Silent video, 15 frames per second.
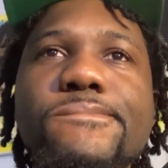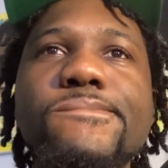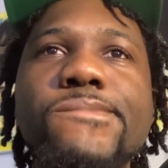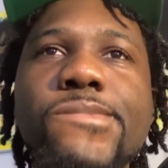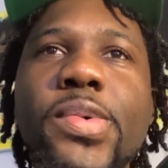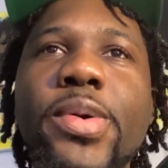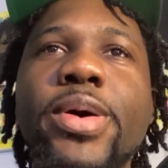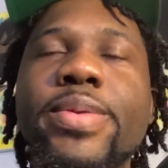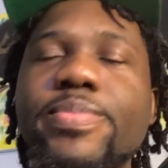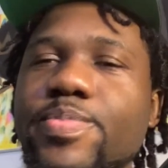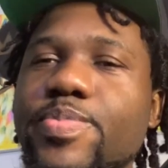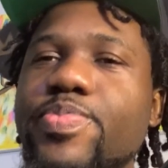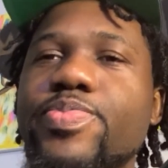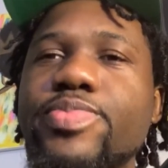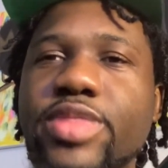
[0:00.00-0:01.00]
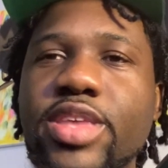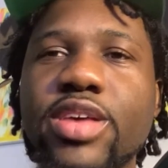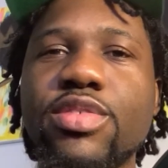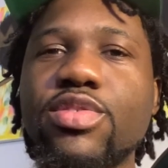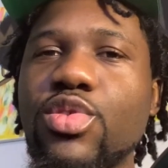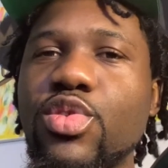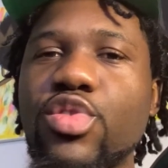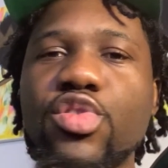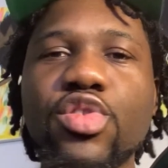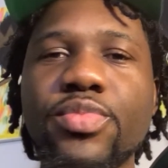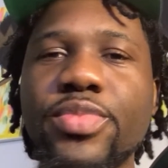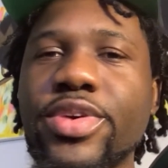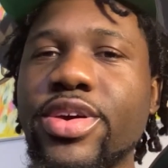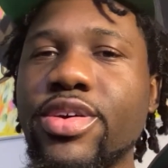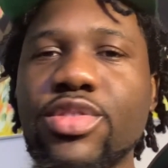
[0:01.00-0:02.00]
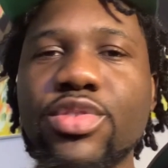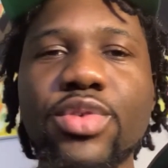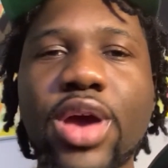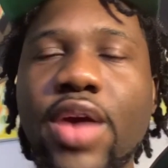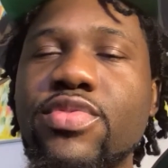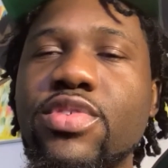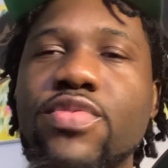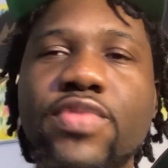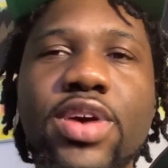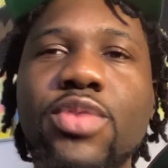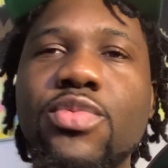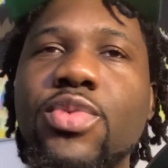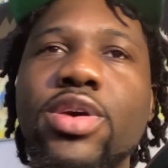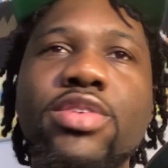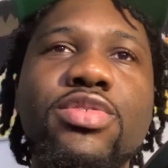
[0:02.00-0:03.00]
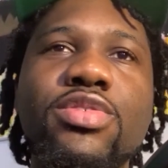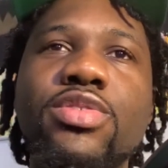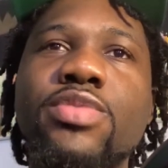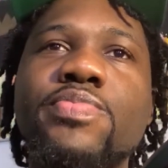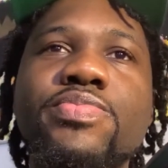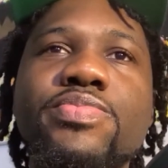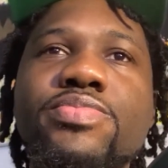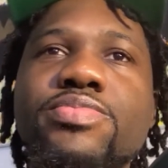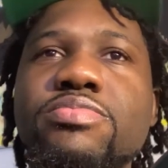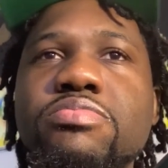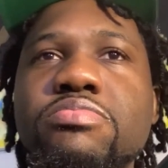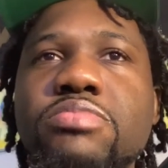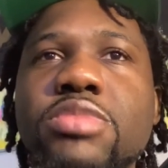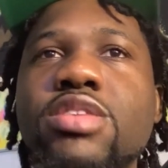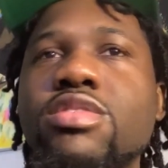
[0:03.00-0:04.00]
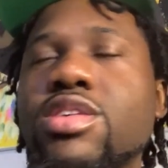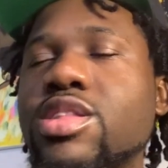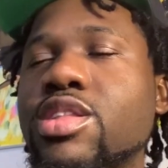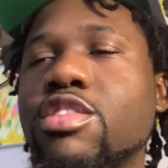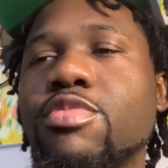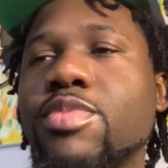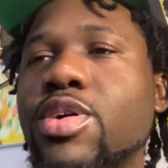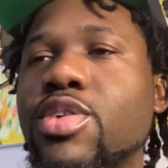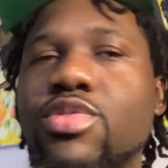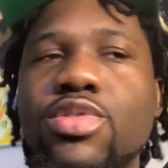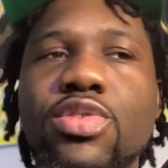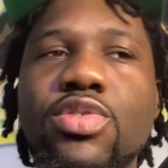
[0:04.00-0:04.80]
But that's so true, because you have to find ways to basically smile through the